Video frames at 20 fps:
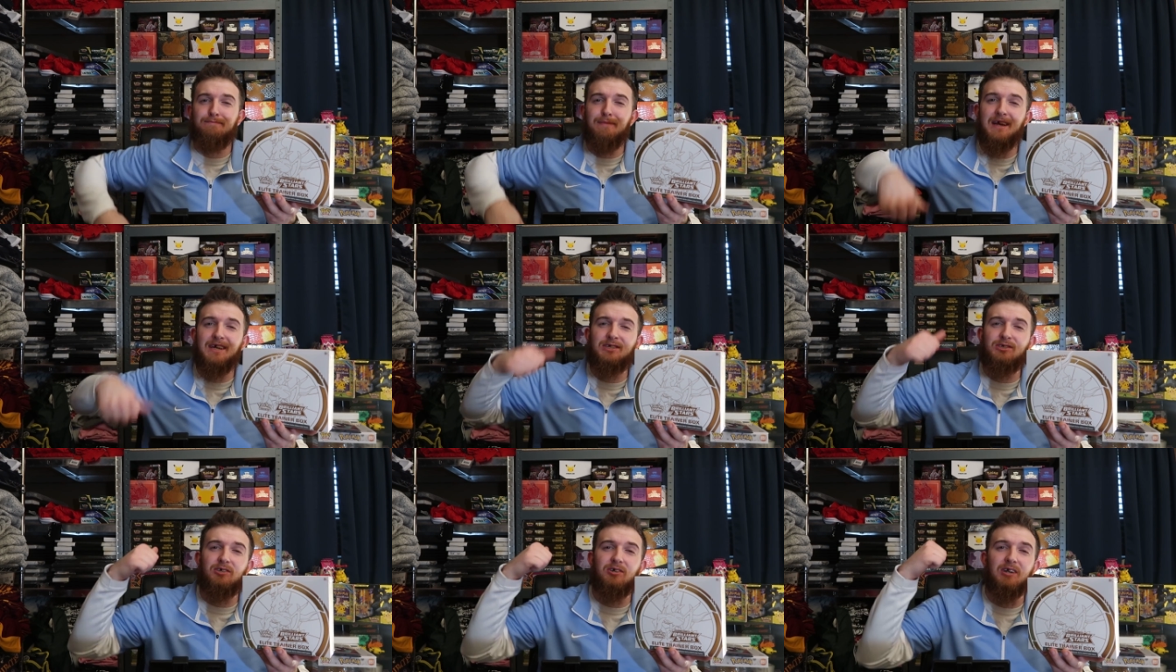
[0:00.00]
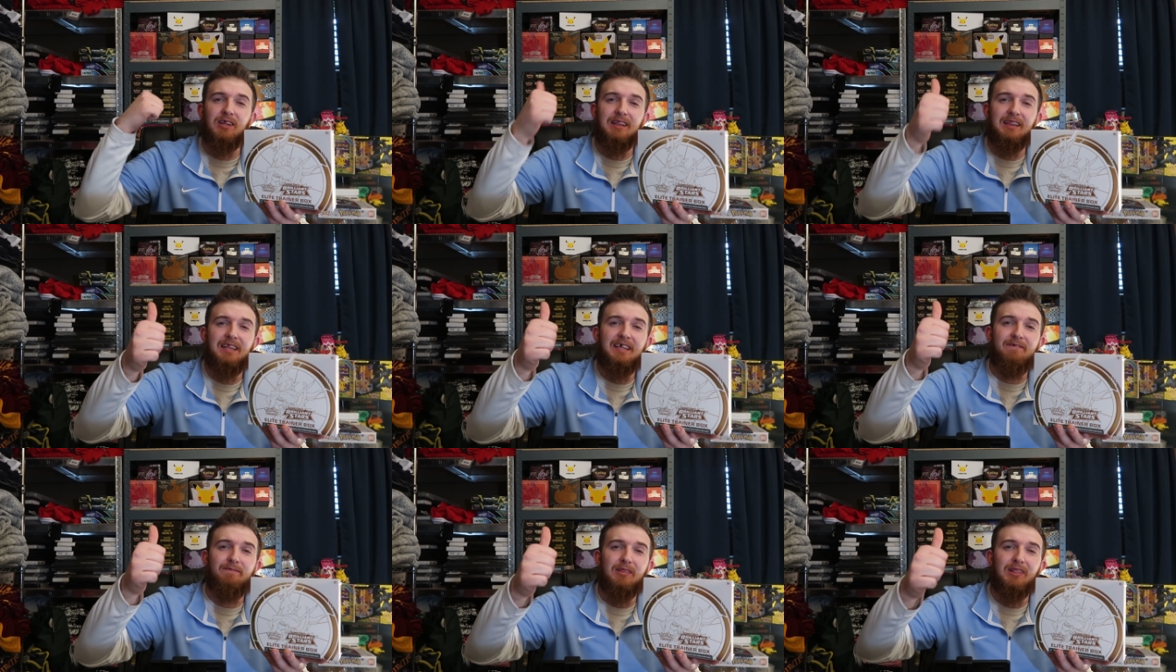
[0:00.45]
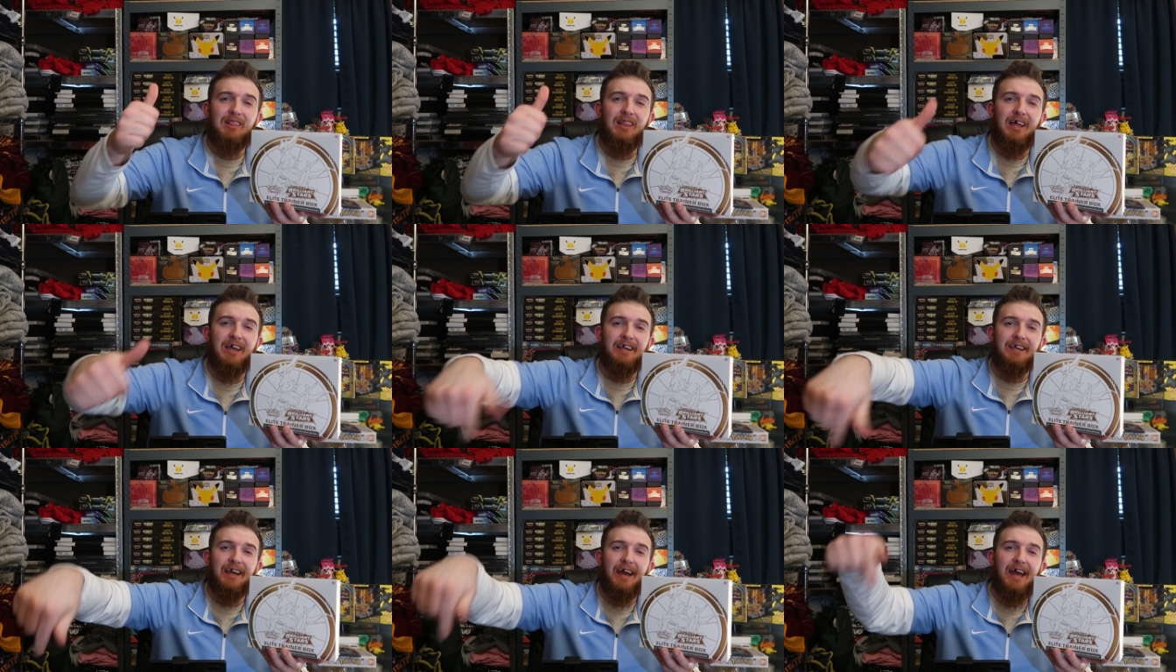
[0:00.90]
Make sure to leave a
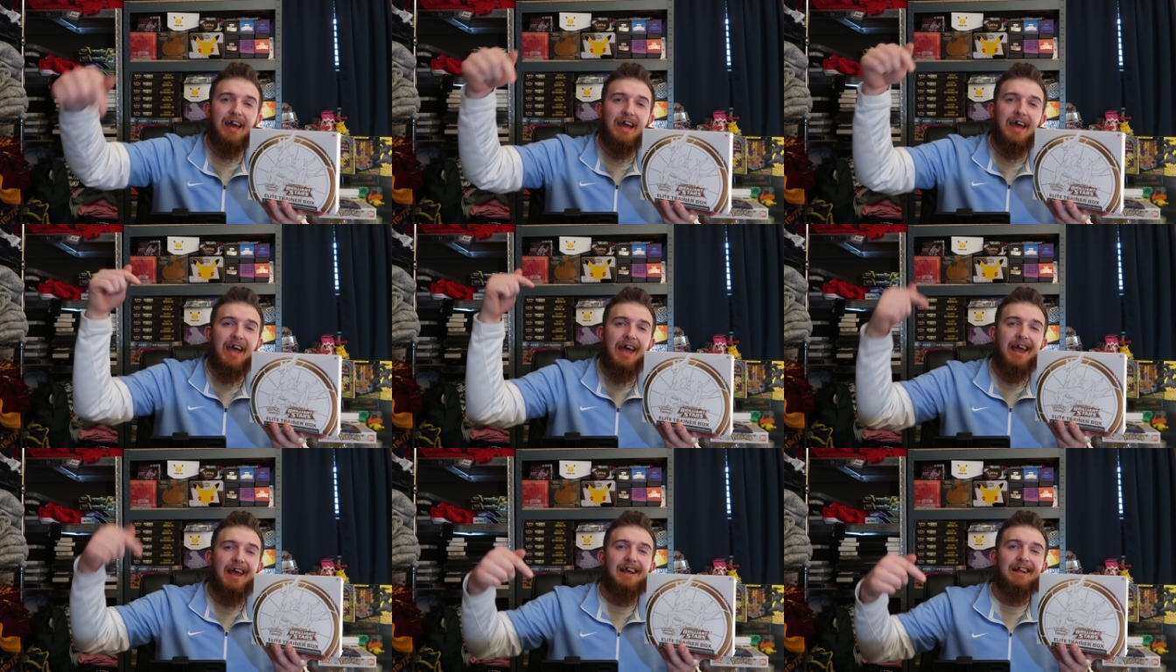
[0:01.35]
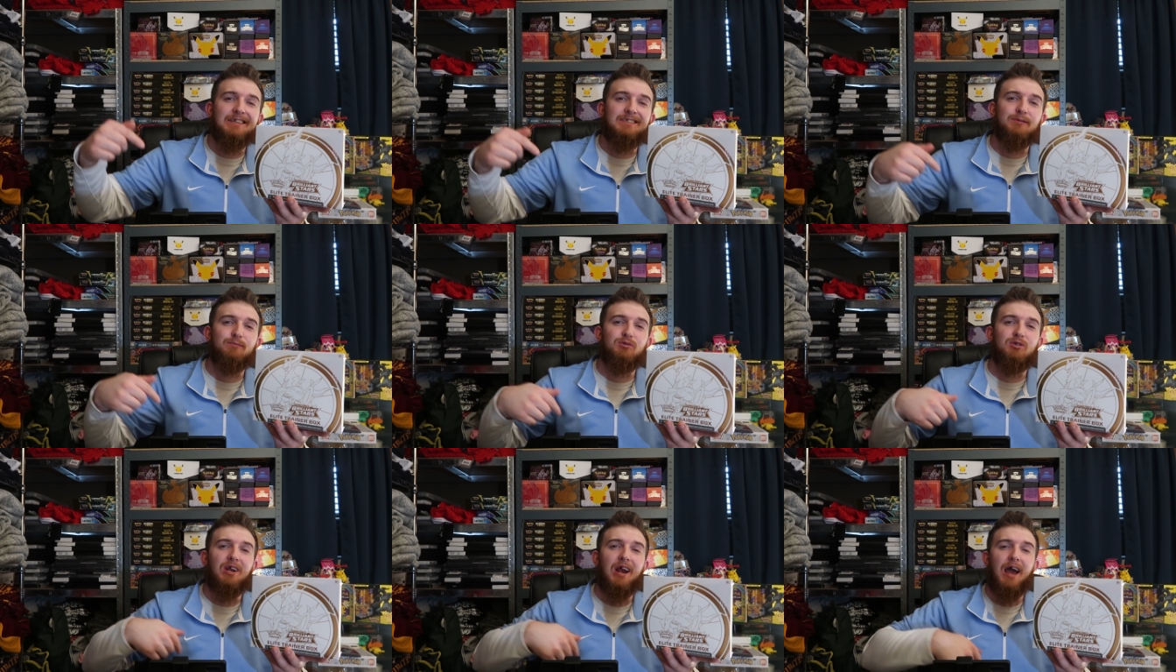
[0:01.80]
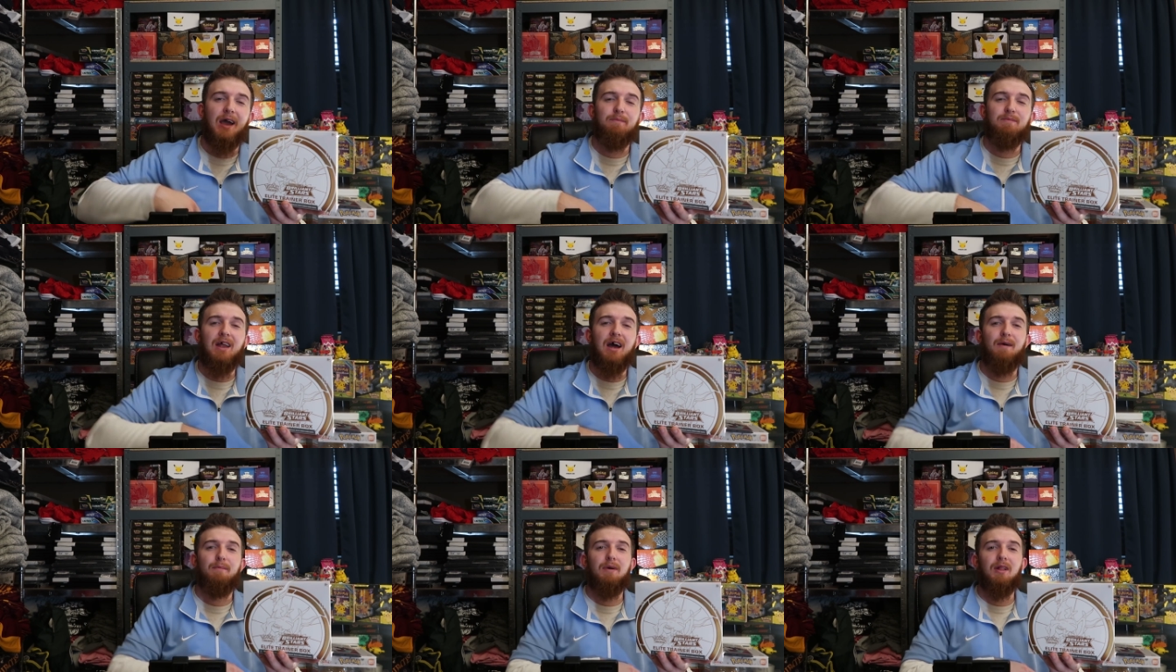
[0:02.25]
like and subscribe
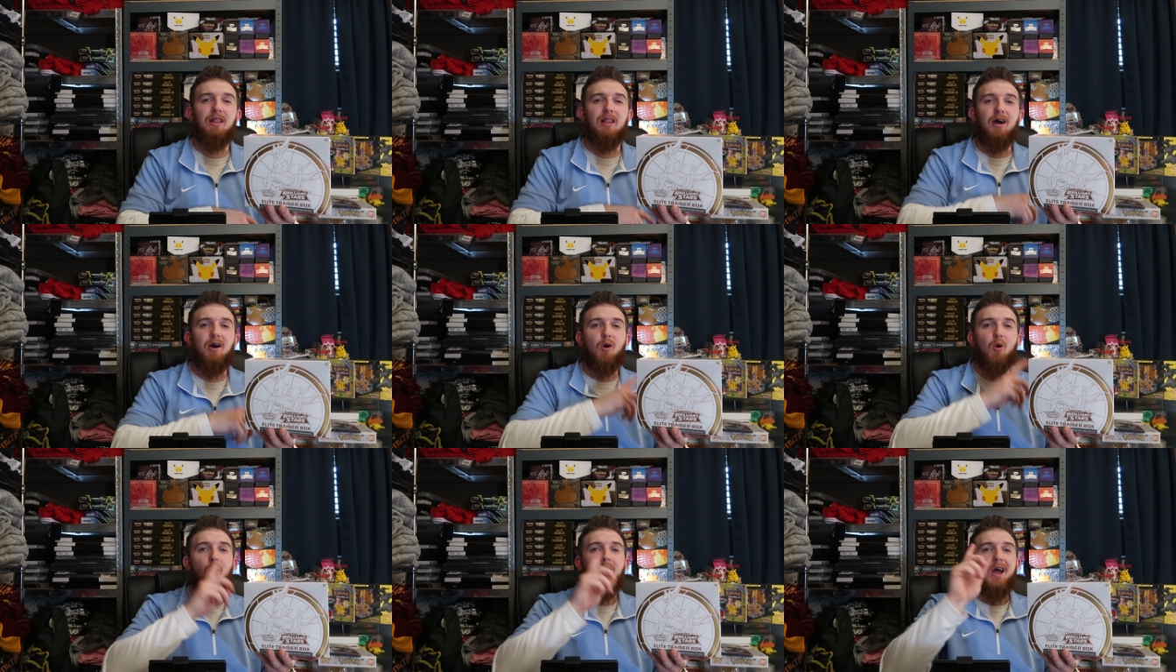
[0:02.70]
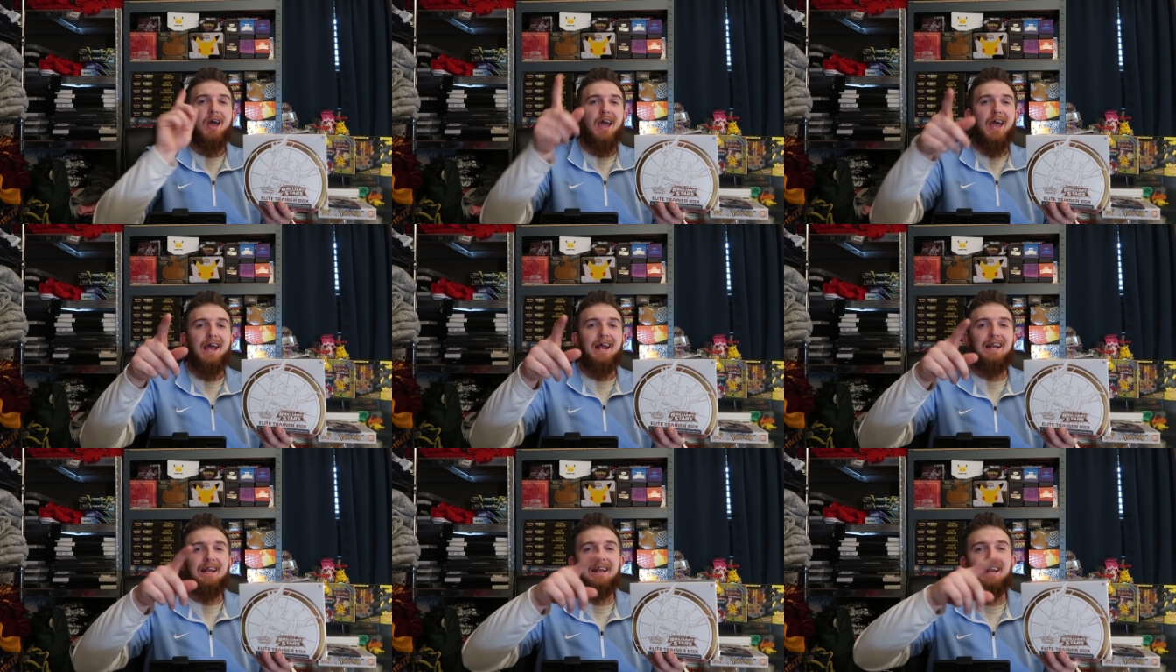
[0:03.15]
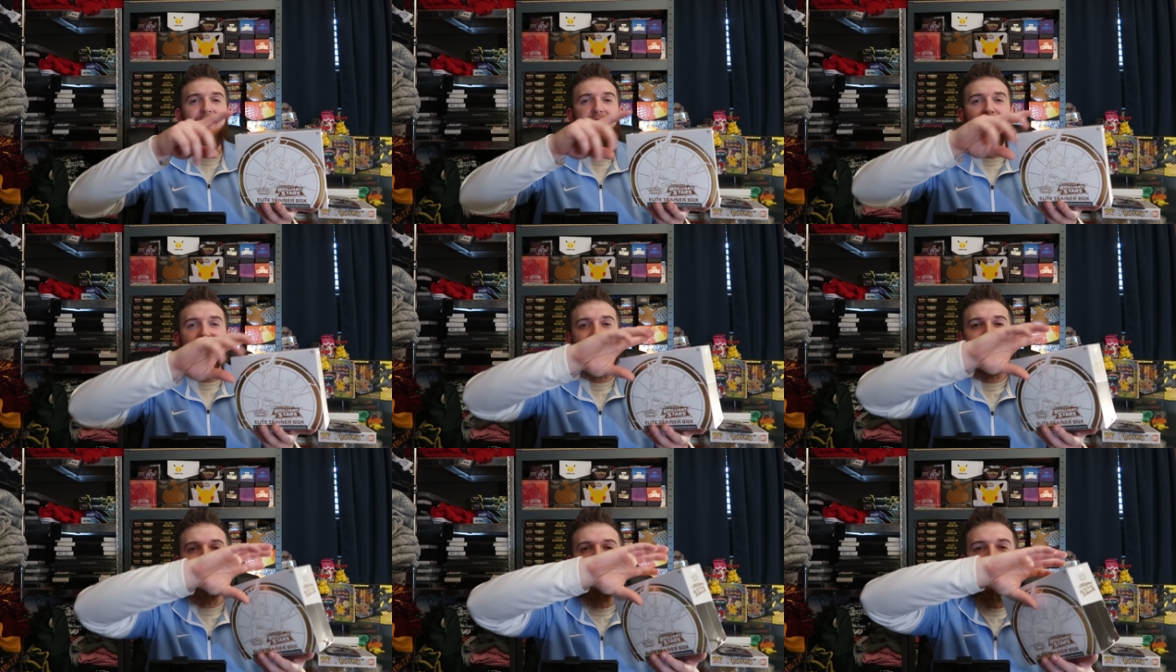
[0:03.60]
down below and
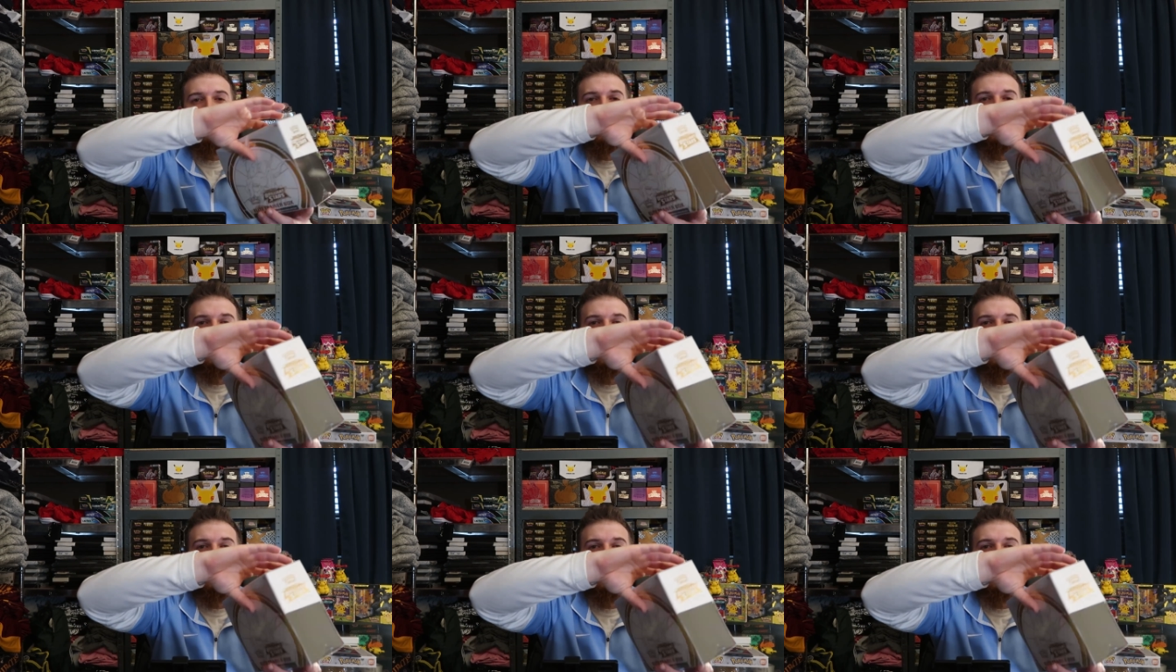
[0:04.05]
let's